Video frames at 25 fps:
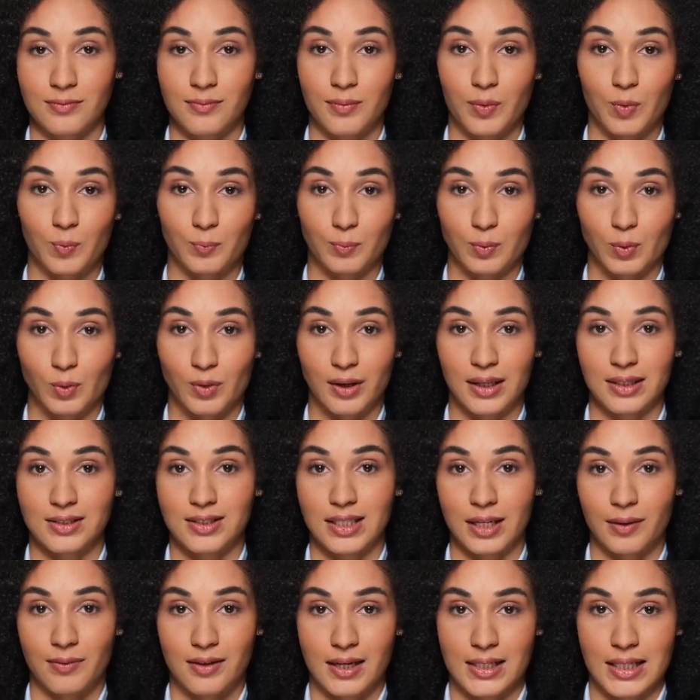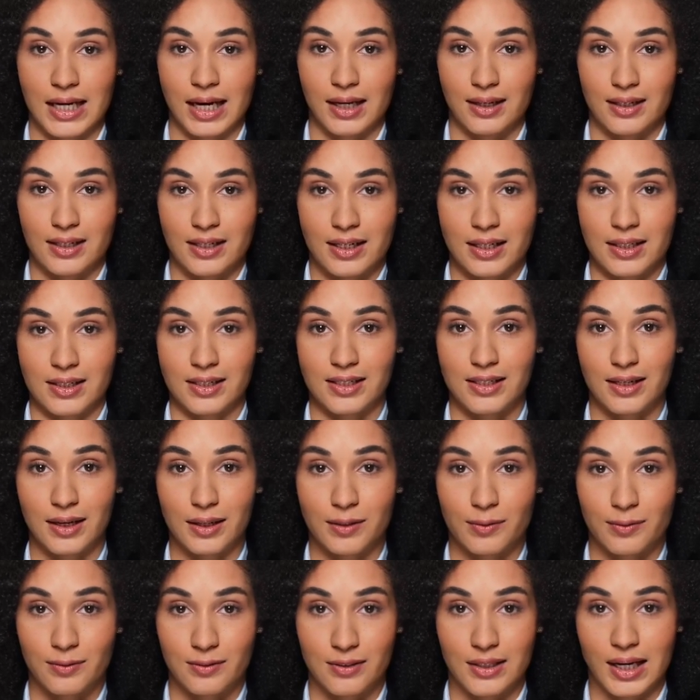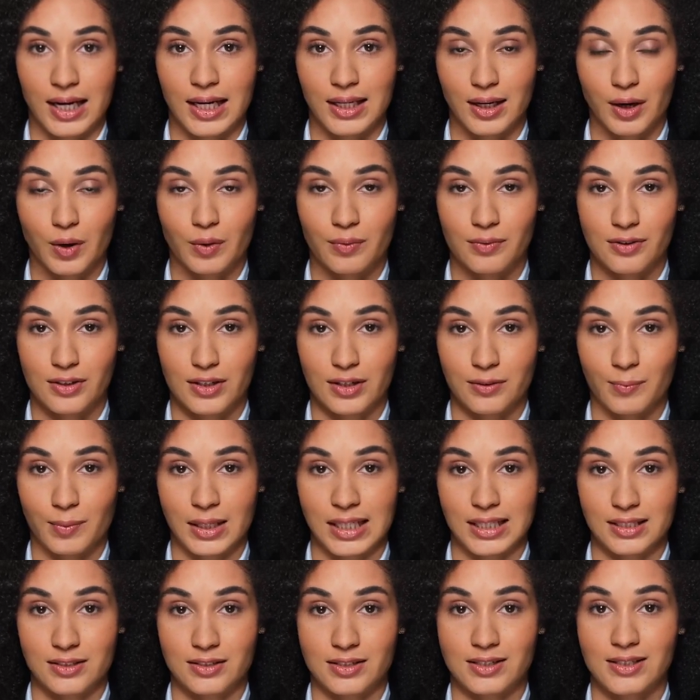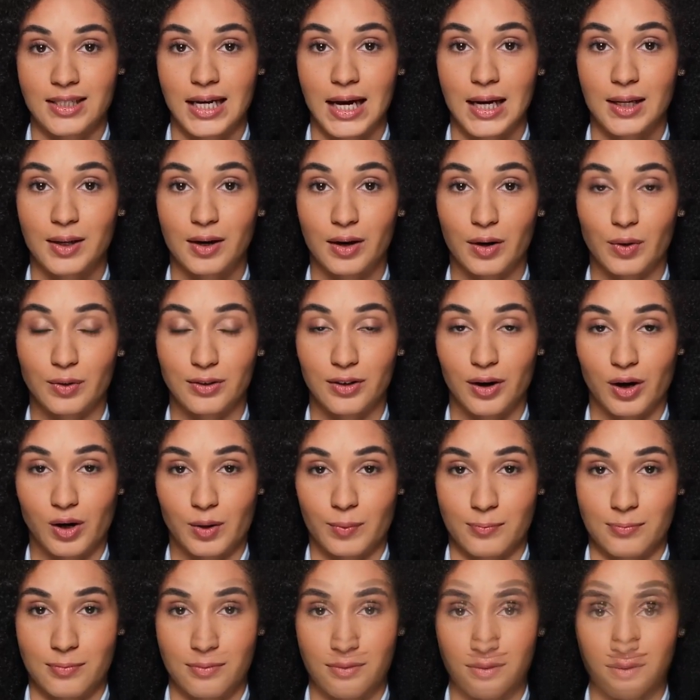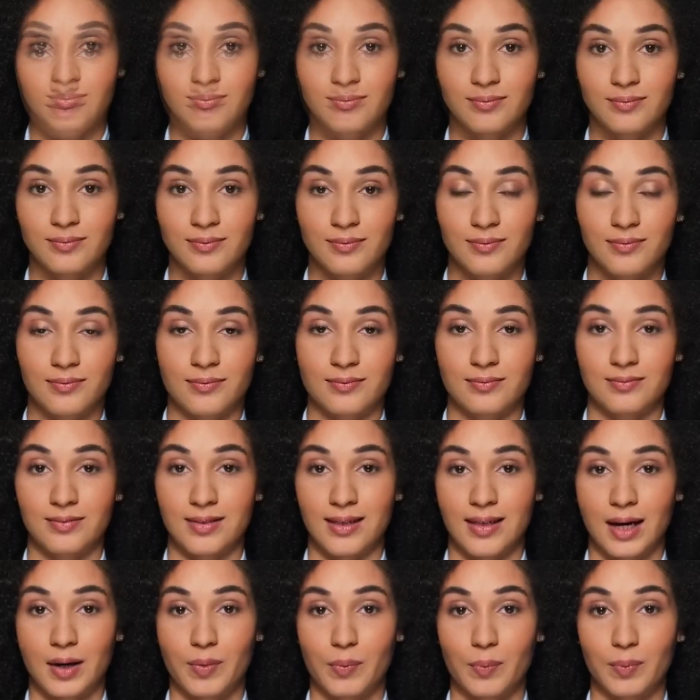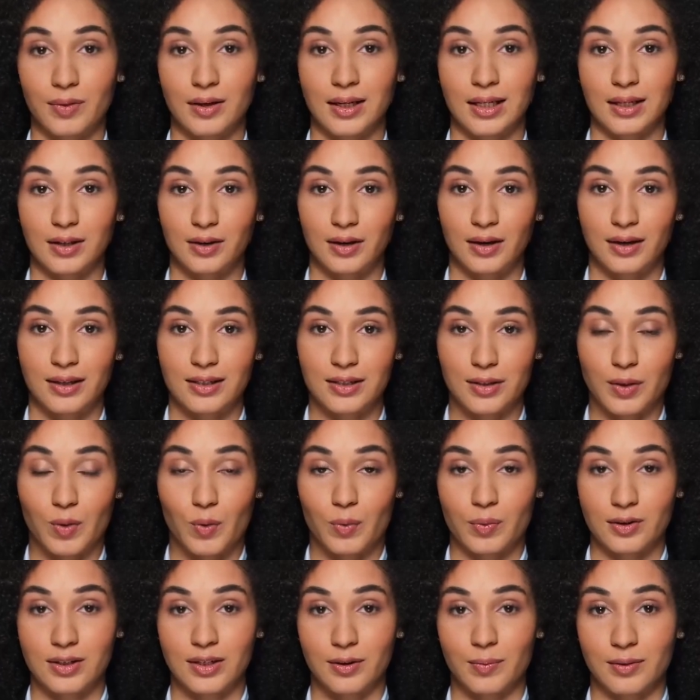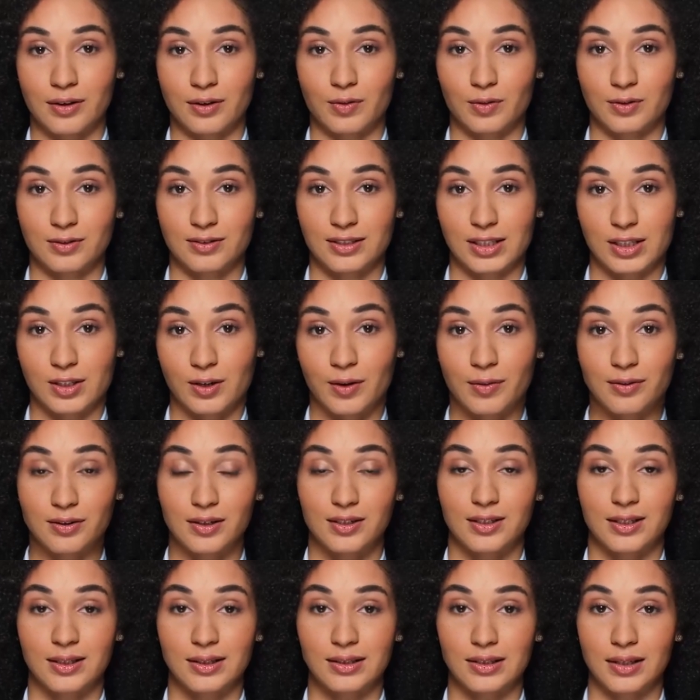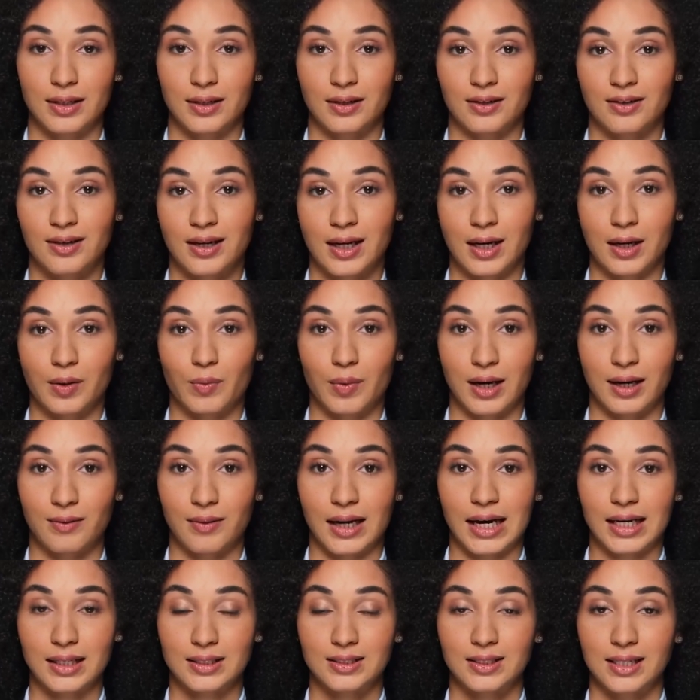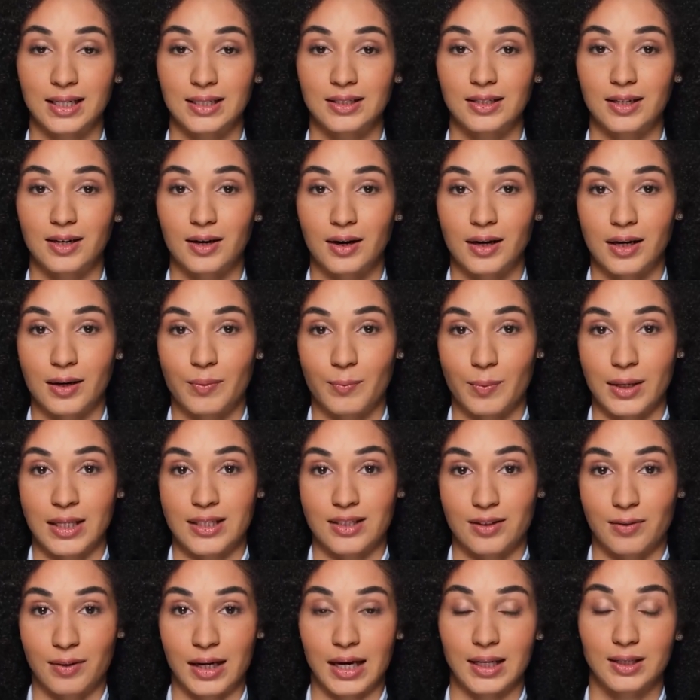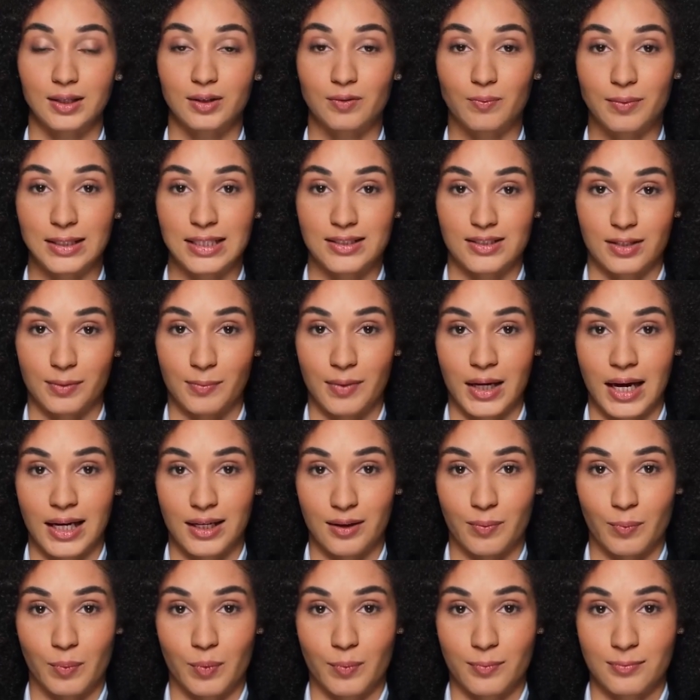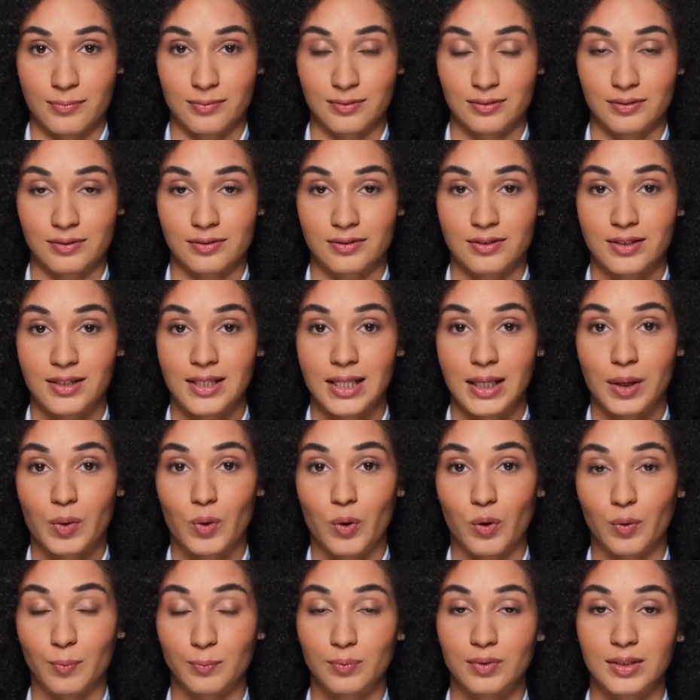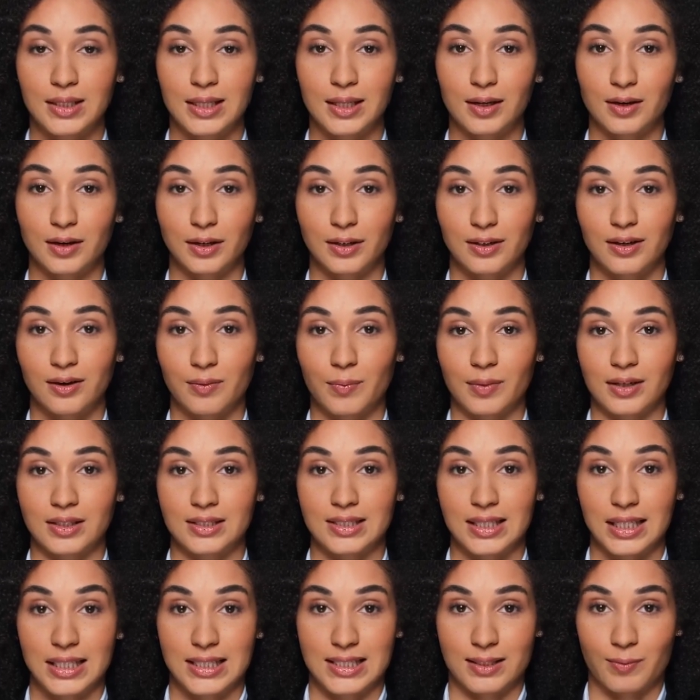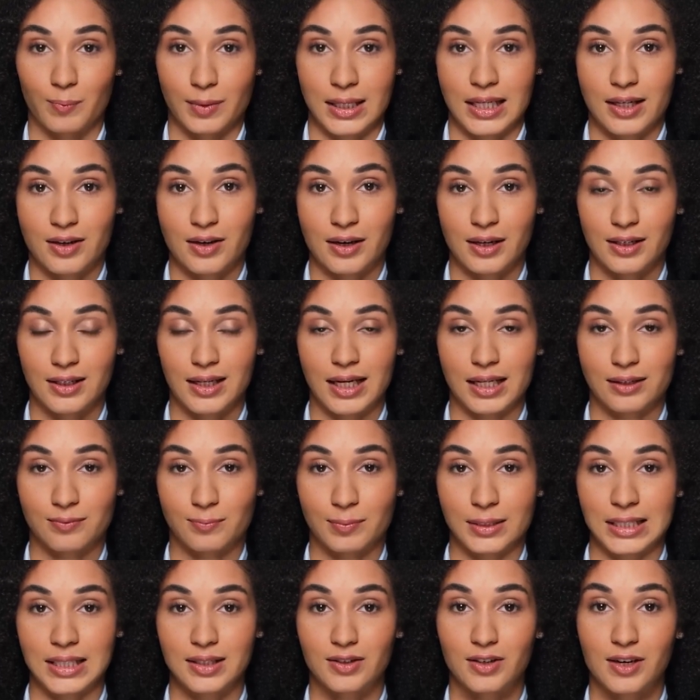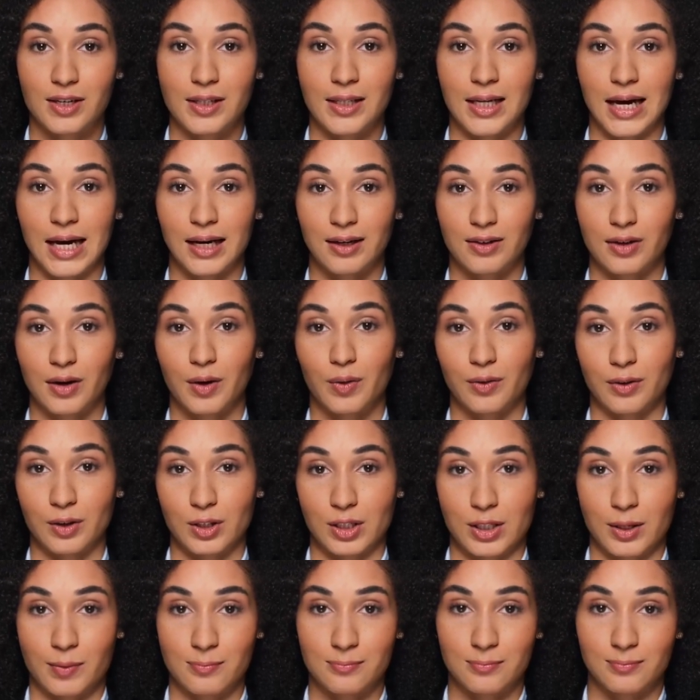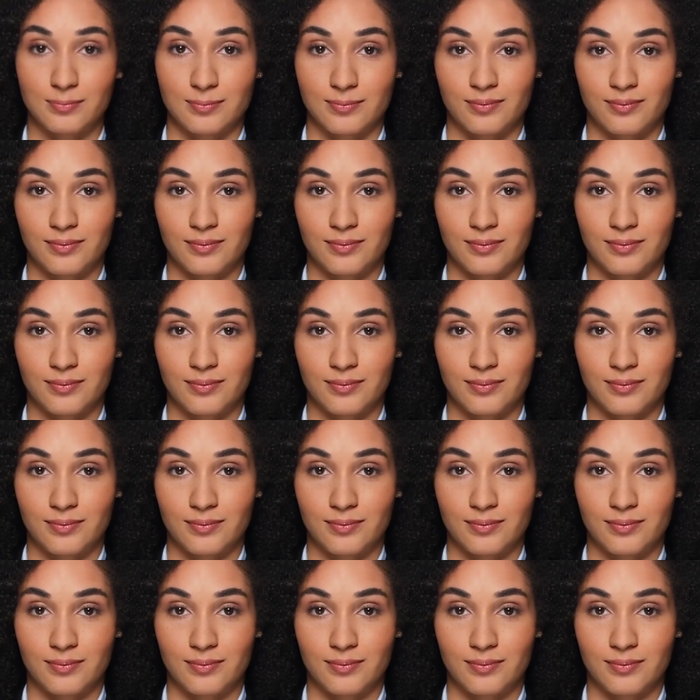For more in-depth analysis, head over to matchstat.com. Our predictions also include odds, so you have access to the best value bets available. See all predictions for today's matches at matchstat.com.